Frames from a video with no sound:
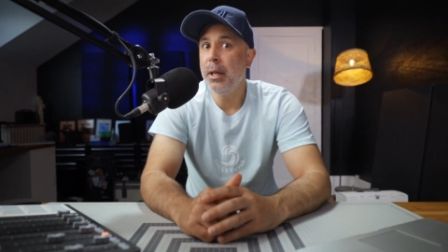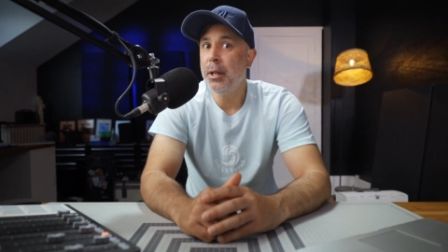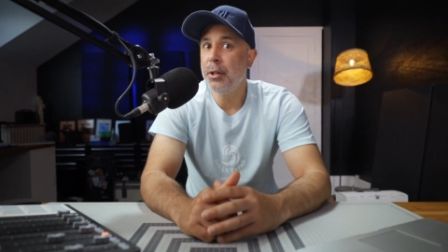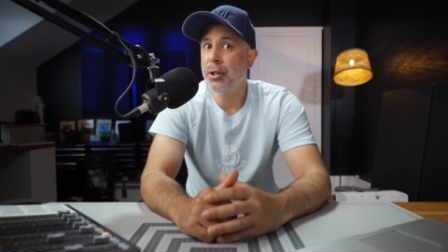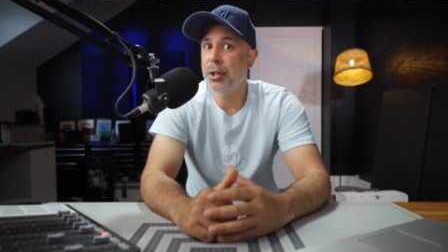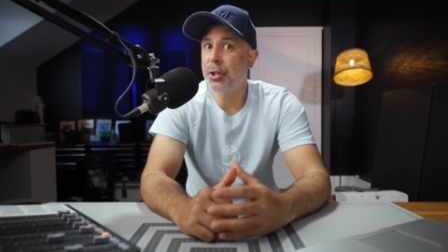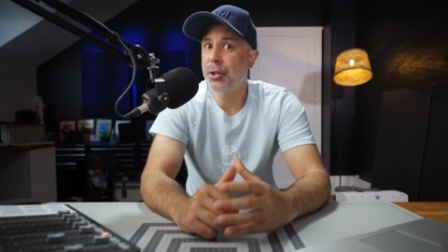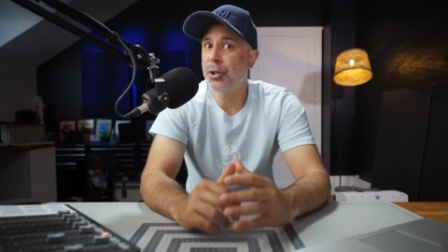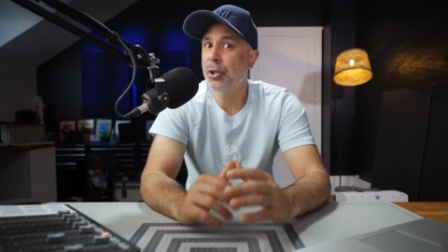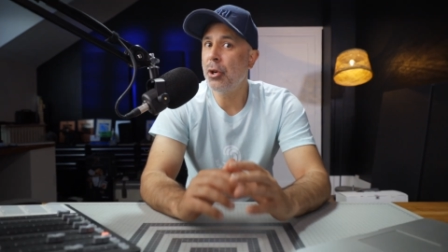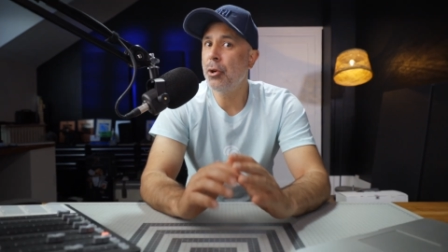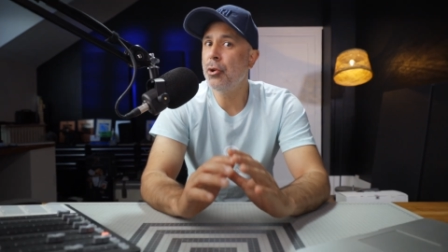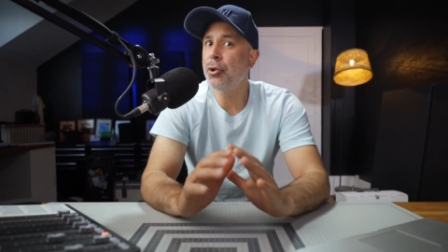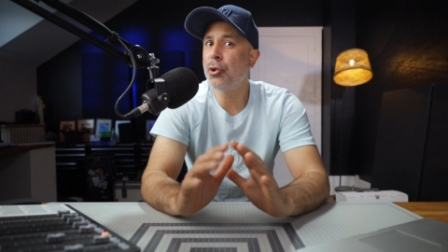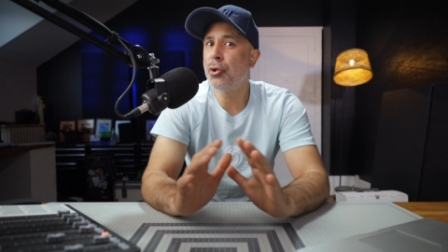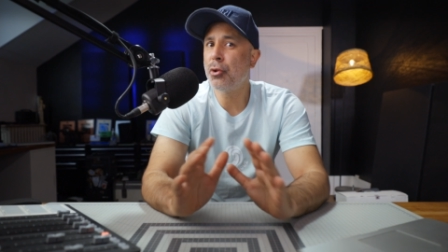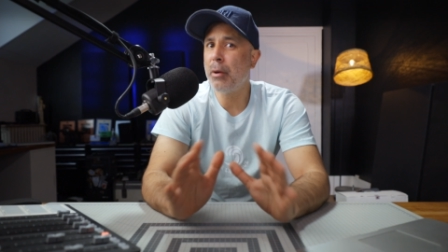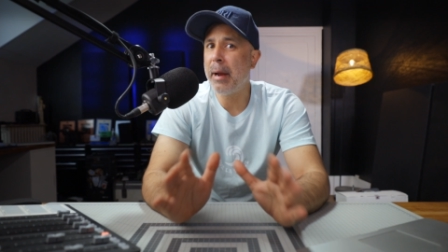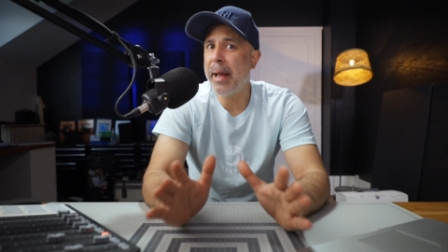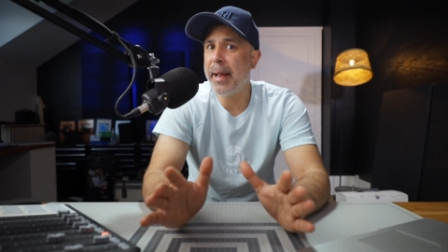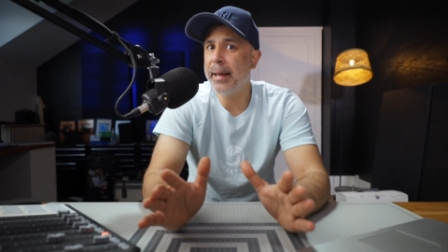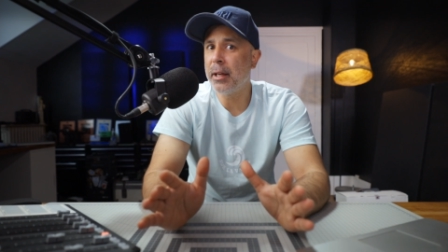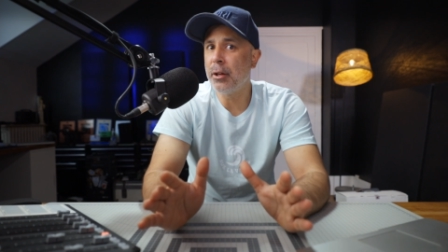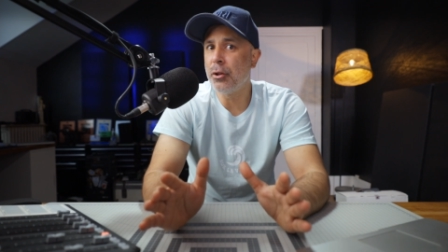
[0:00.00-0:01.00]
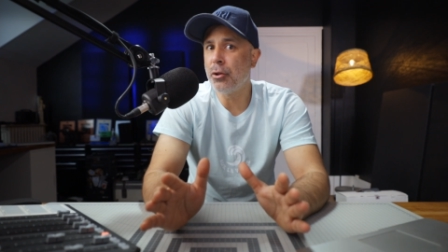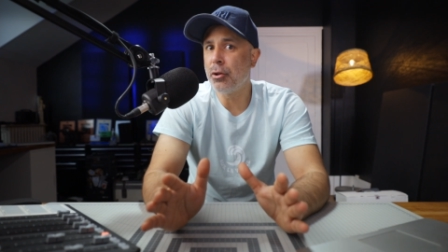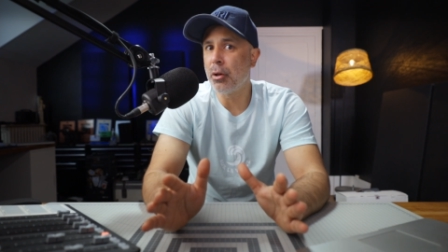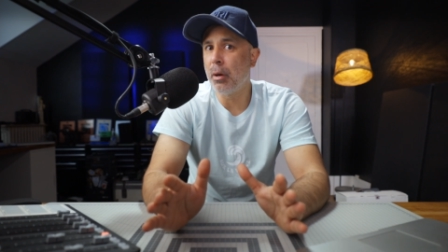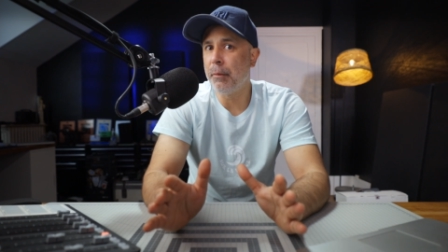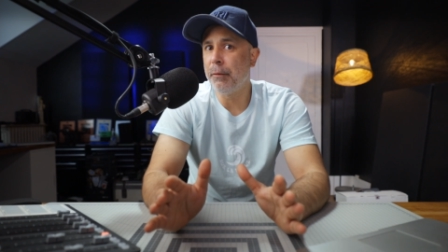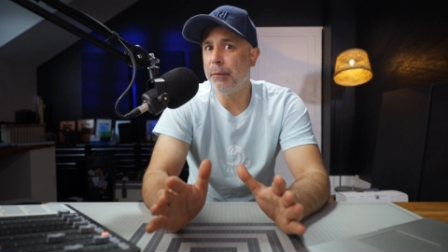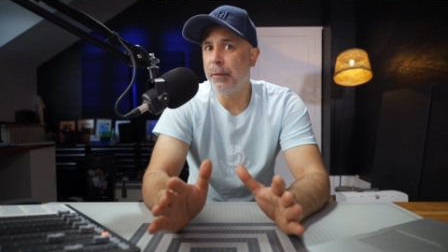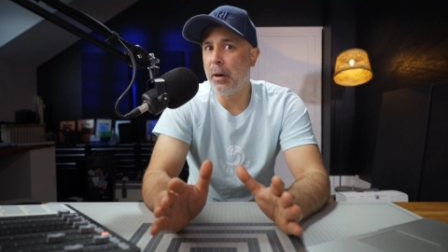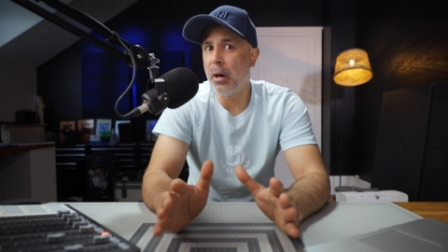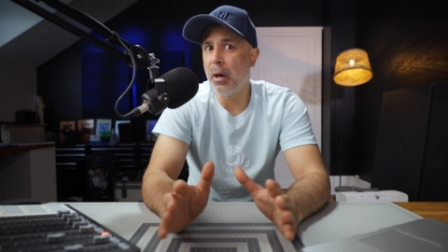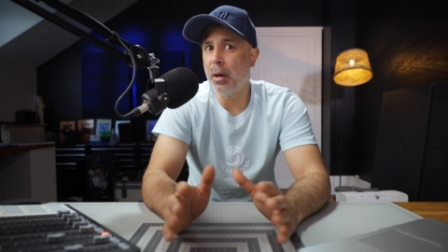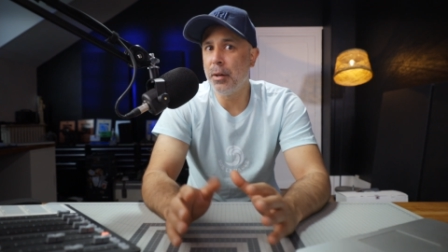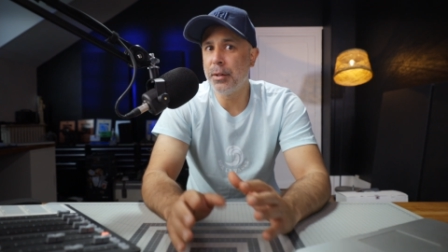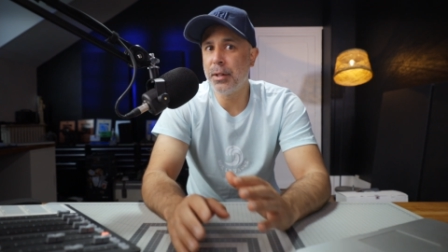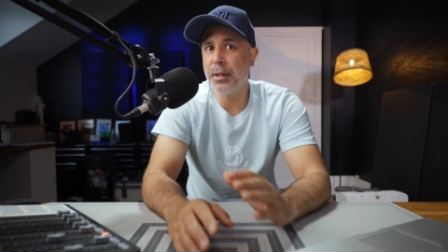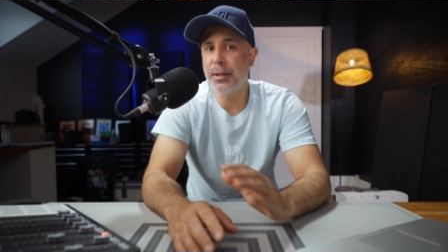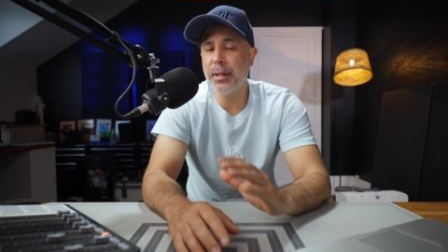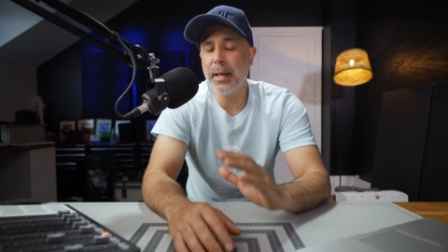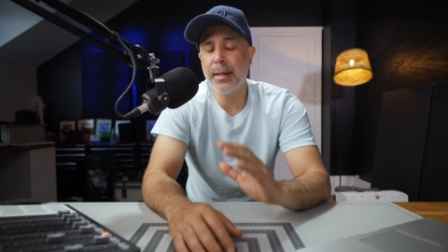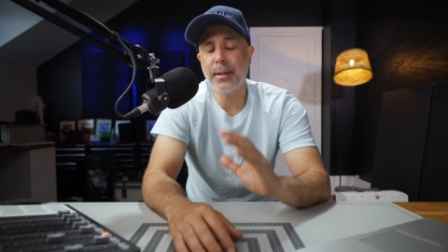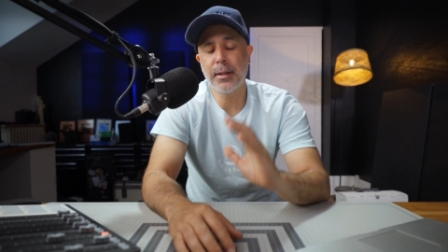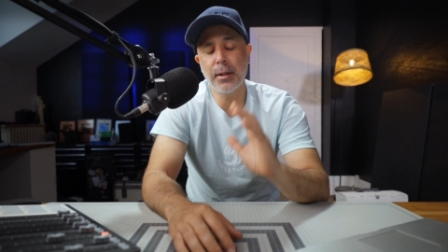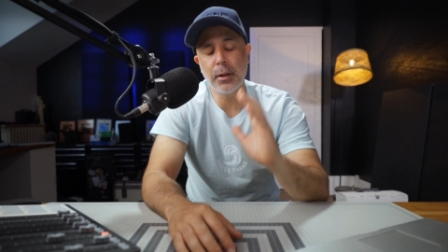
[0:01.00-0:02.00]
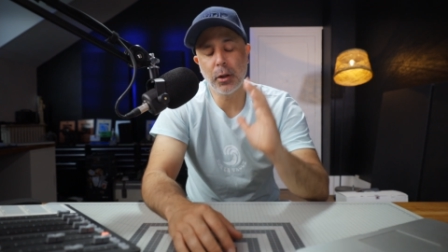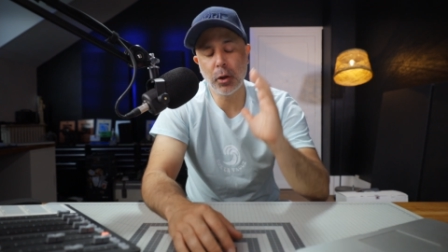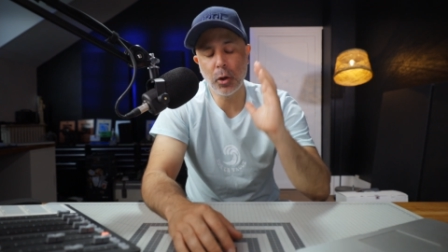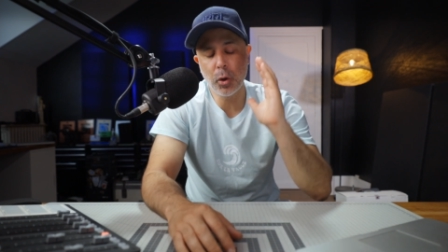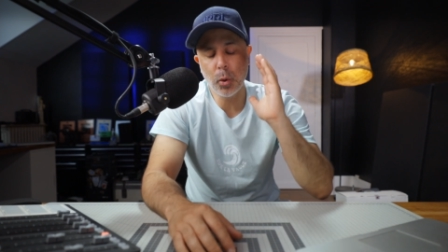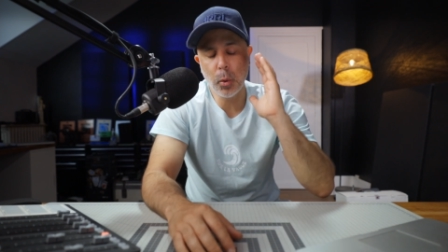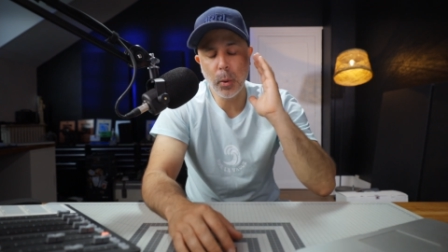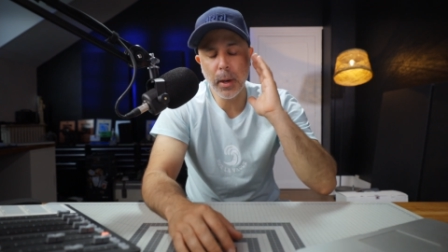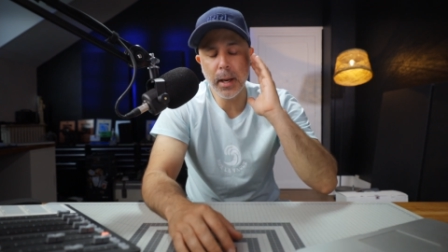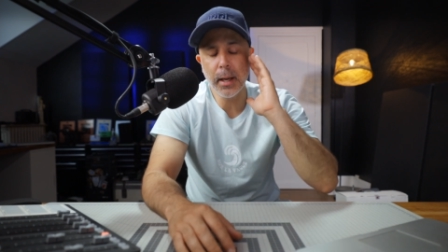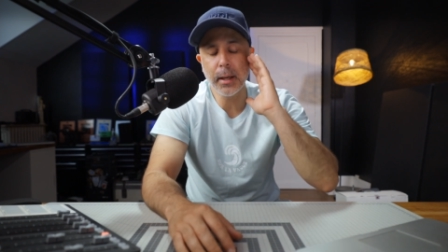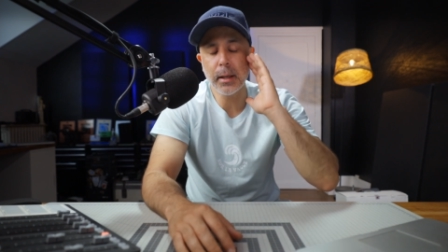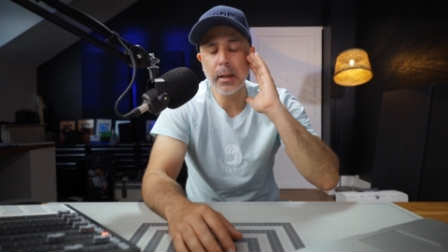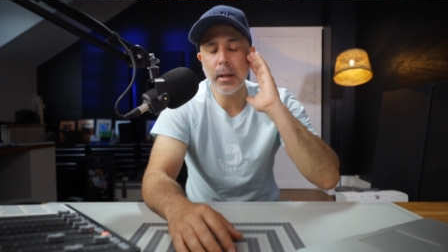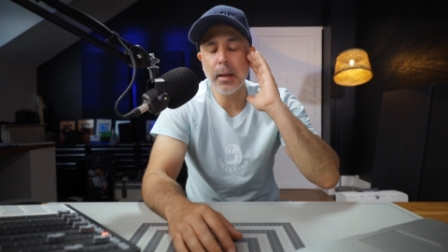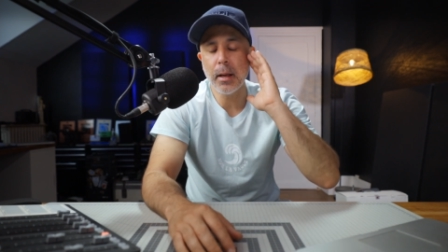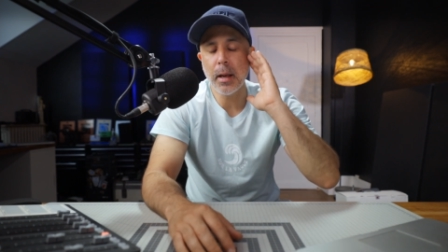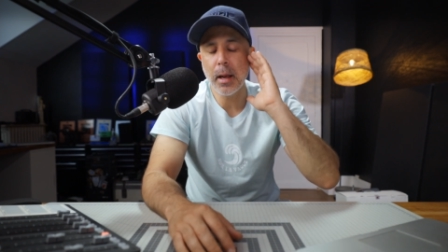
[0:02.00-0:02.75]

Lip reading: Just don't drag and drop files, as that's a quick